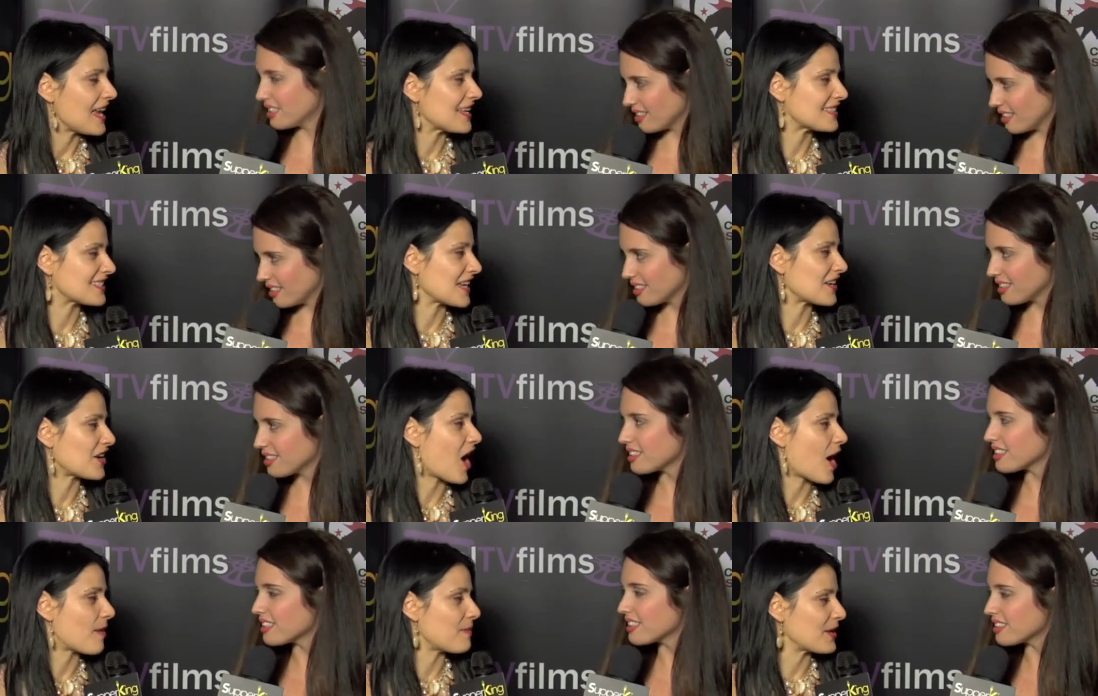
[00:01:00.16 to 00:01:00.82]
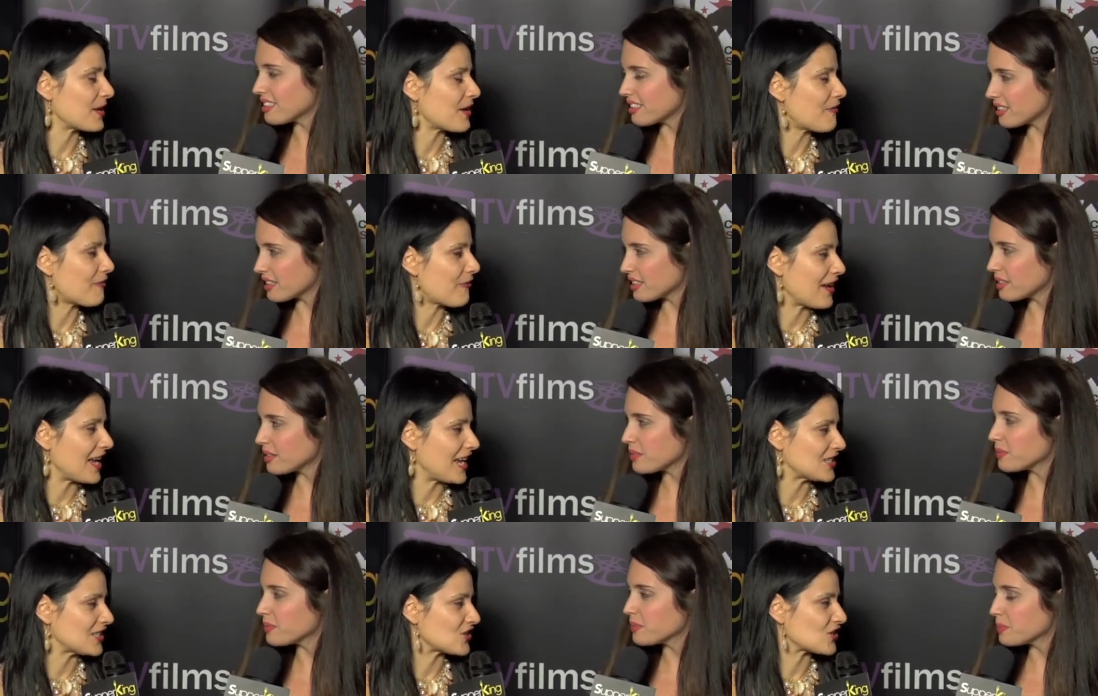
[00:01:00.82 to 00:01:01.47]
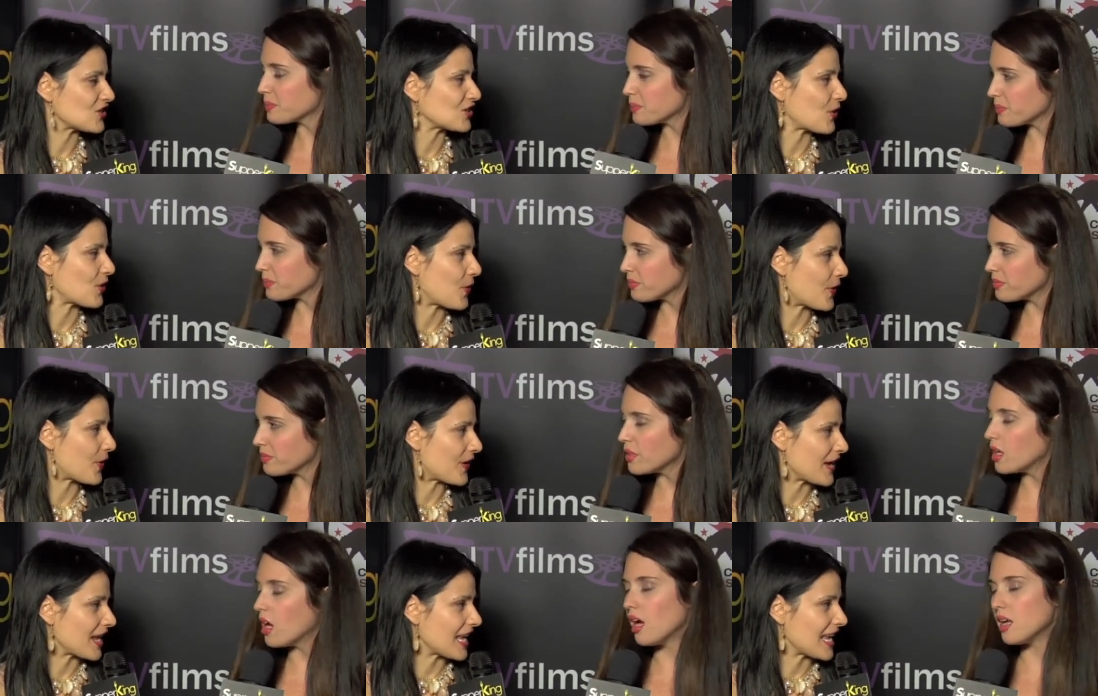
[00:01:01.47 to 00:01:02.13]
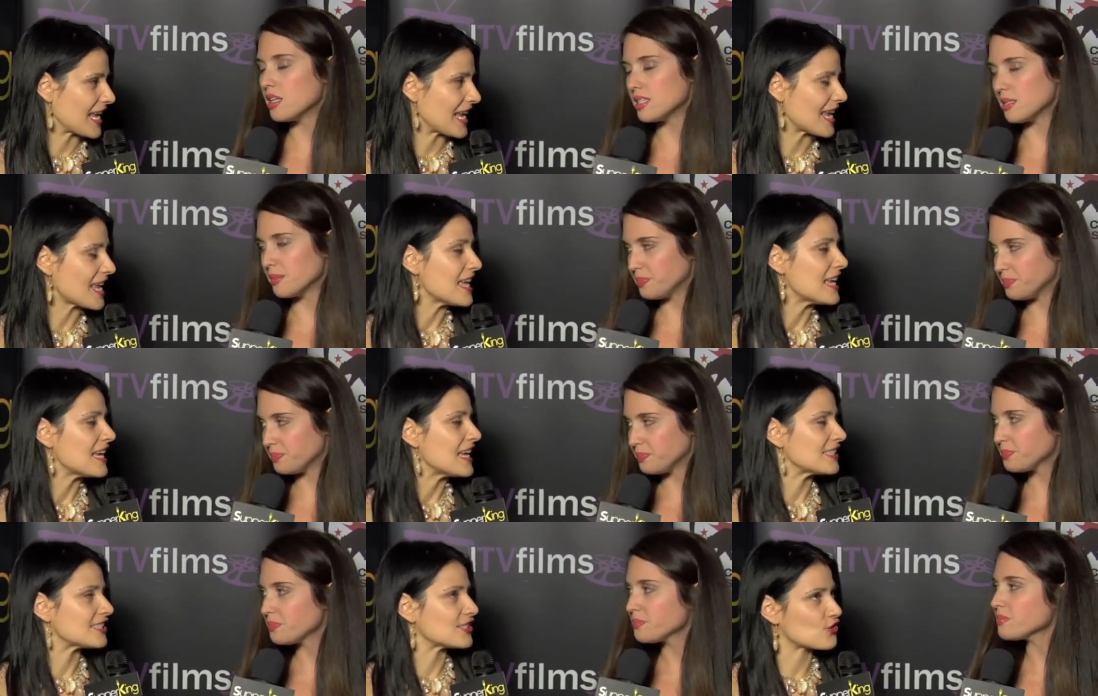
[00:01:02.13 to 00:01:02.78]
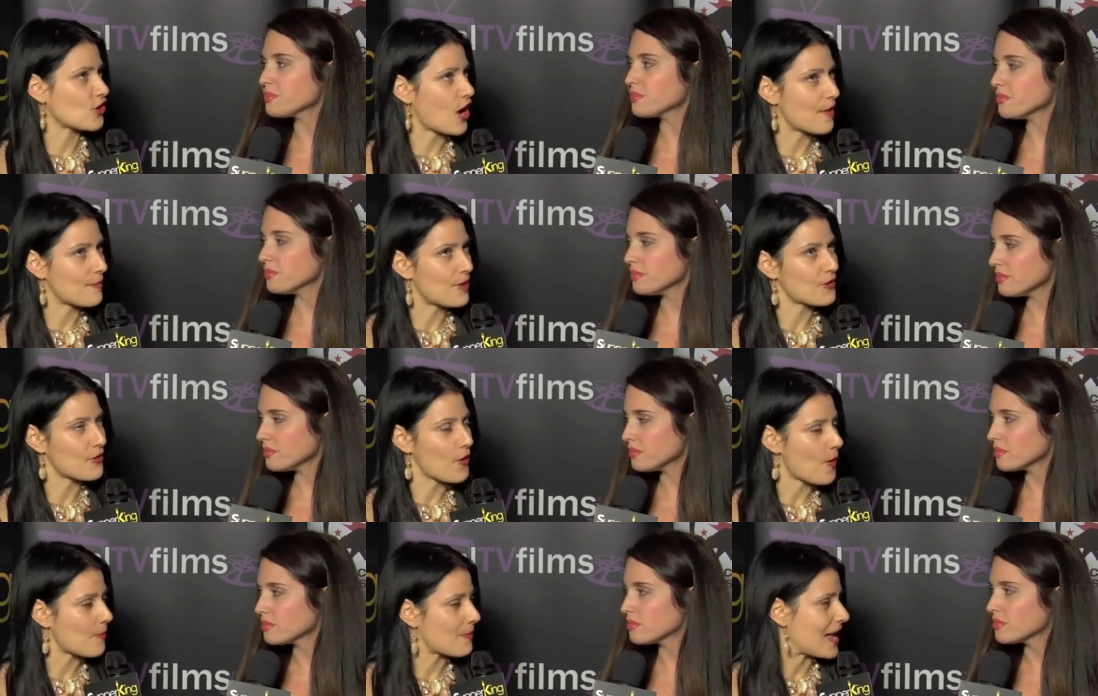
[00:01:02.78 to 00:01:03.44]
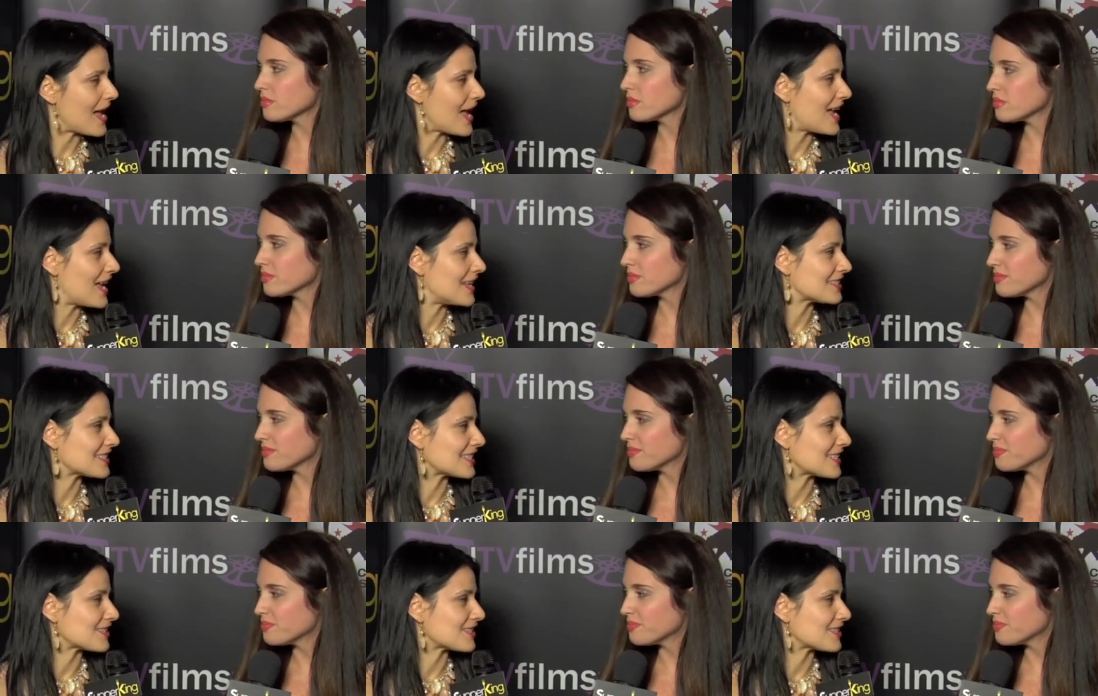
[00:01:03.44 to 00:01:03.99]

Speaker 1: It's a coming of age story. Awesome. It's drama romance.